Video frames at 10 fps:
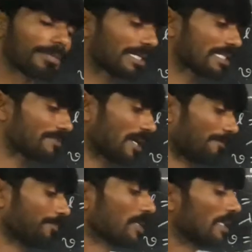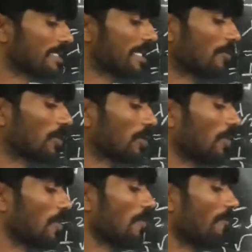minus 1 is equal to
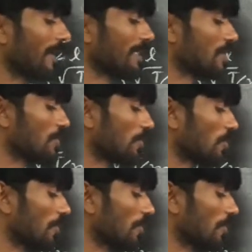1:2,